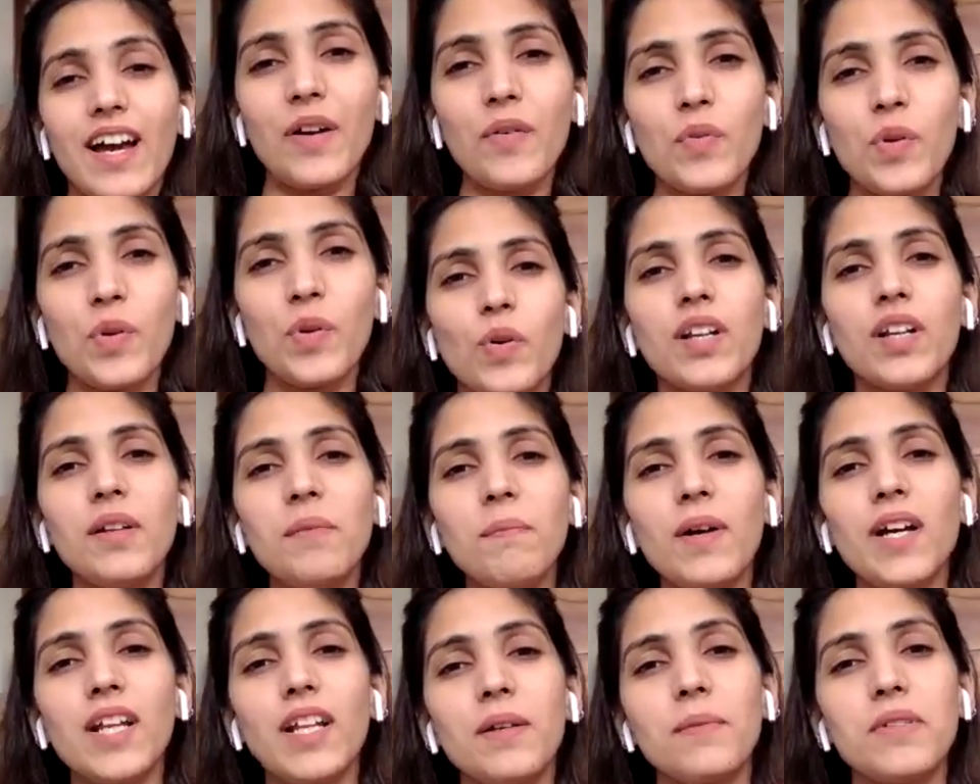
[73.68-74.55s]
Hi
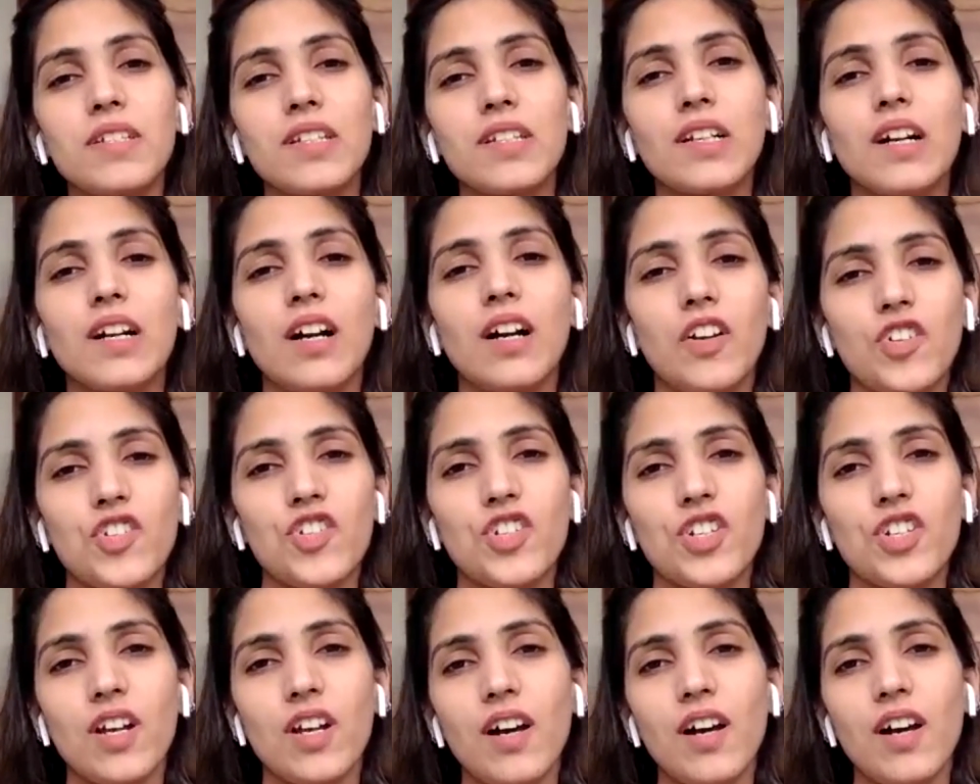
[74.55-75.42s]
everyone, my name is
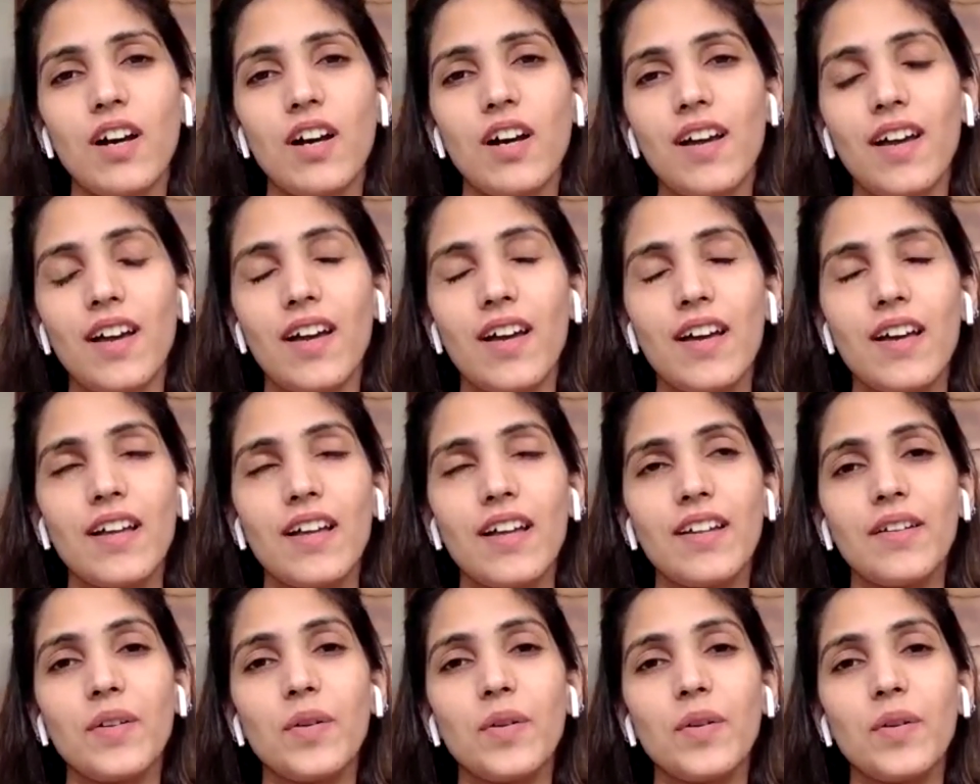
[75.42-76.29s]
Agansha
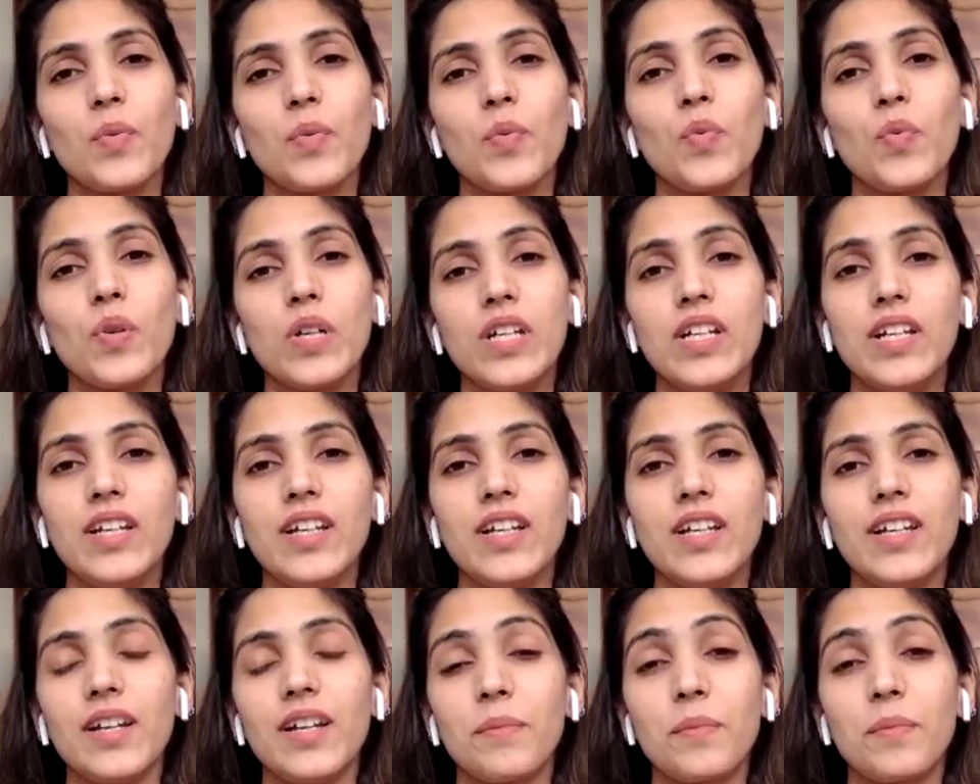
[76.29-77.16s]
and
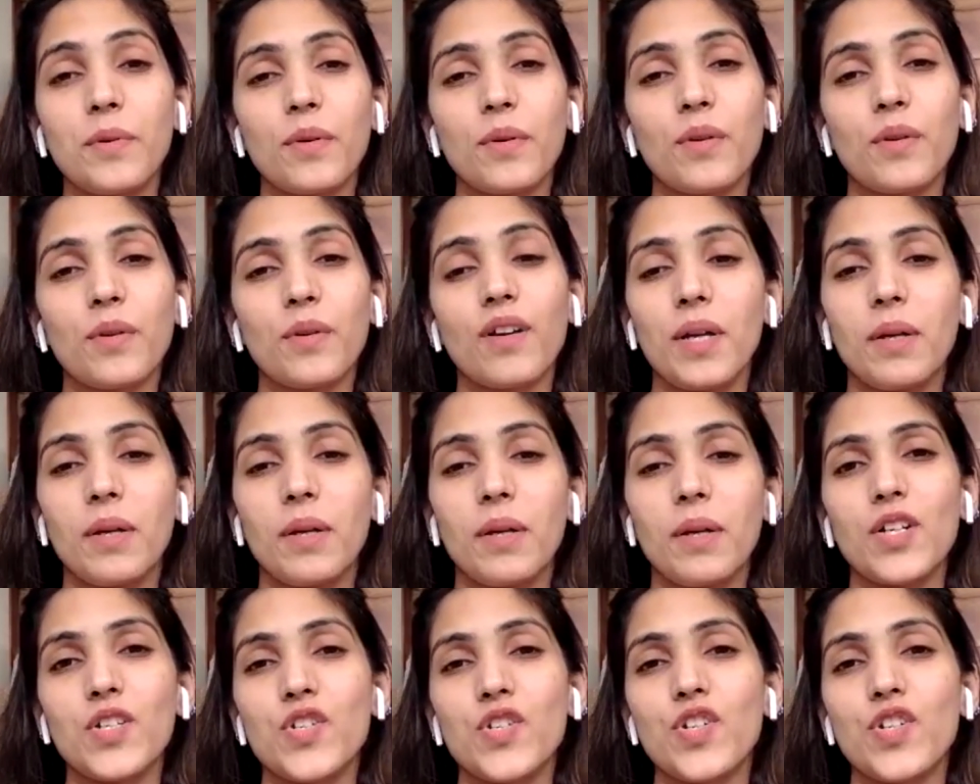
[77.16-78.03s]
we at
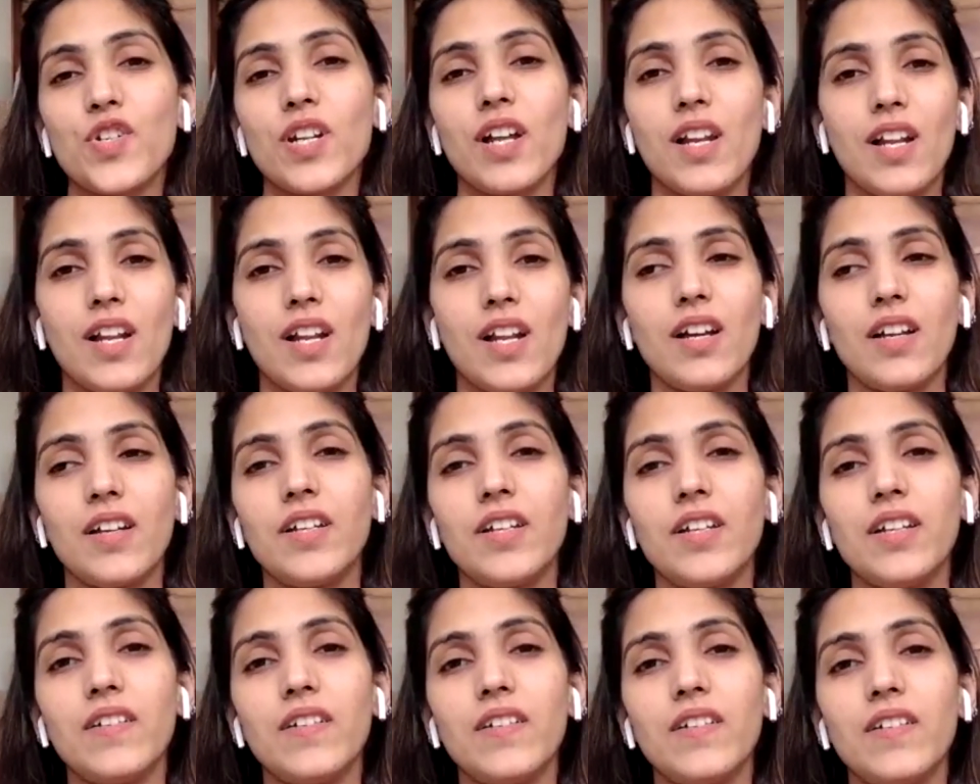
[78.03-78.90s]
Programming Pathshala
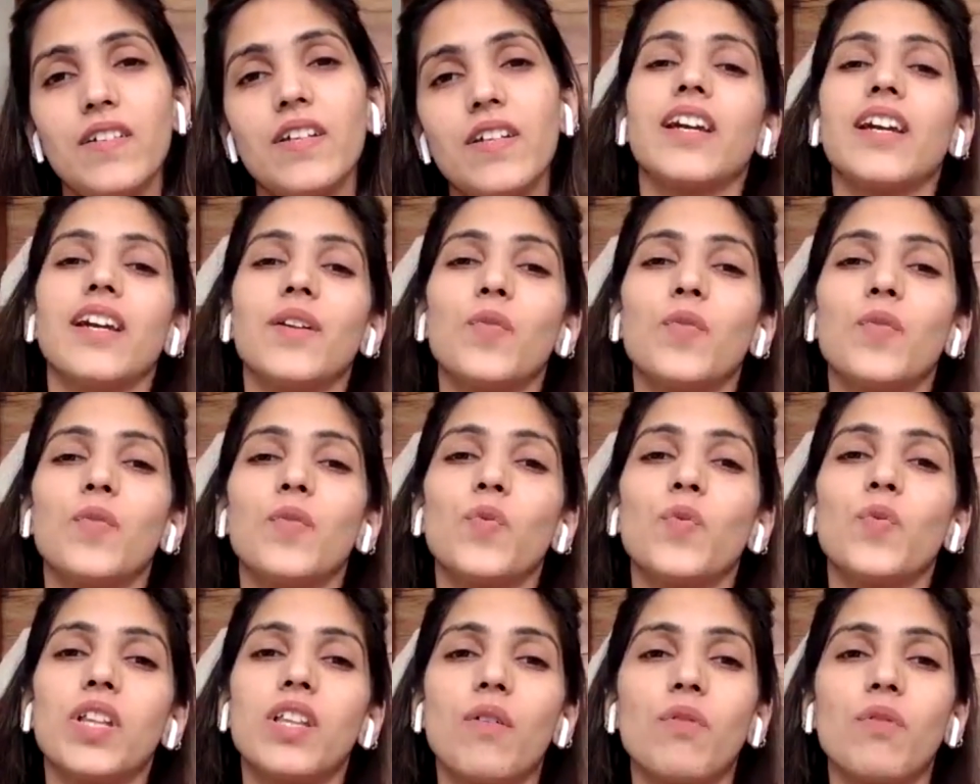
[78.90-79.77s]
are here again
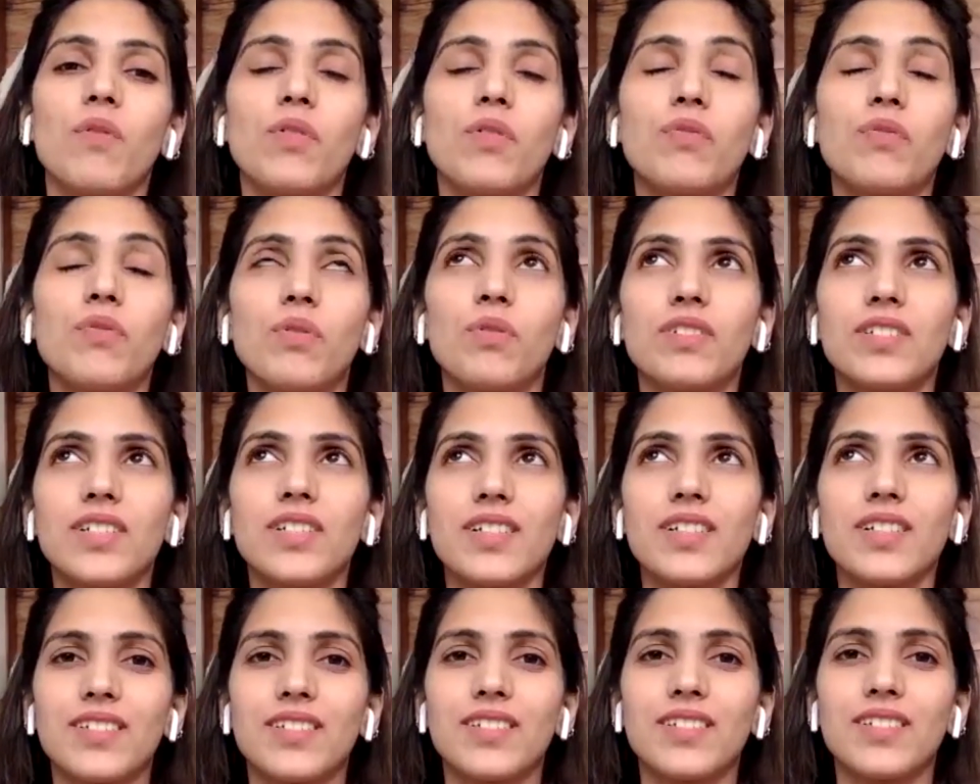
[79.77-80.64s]
with our fourth
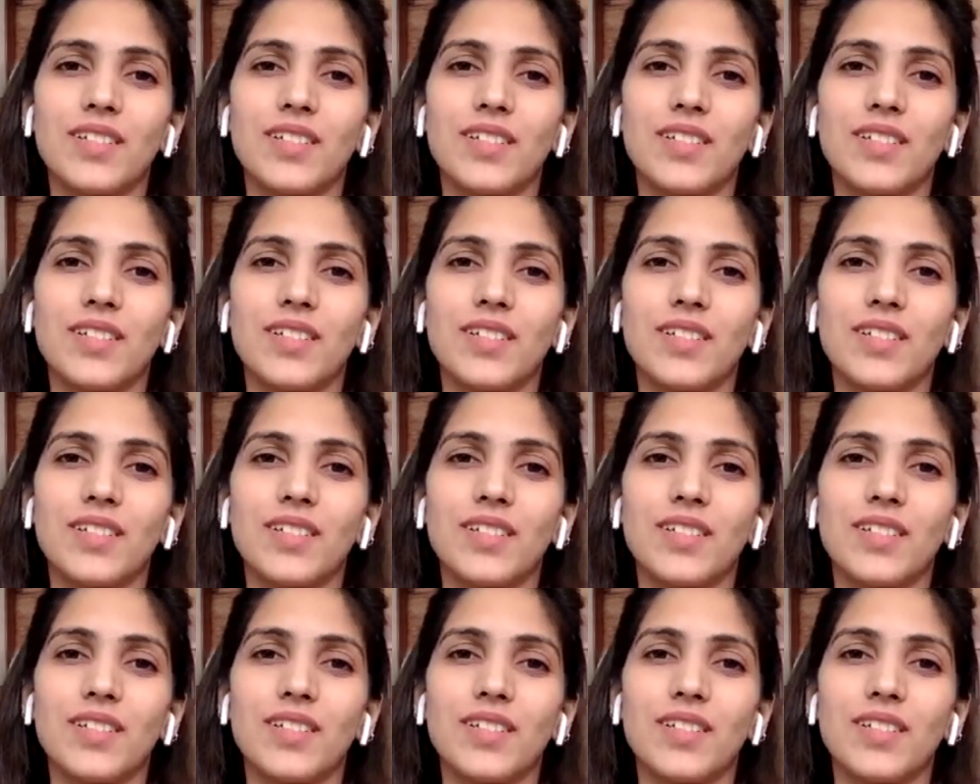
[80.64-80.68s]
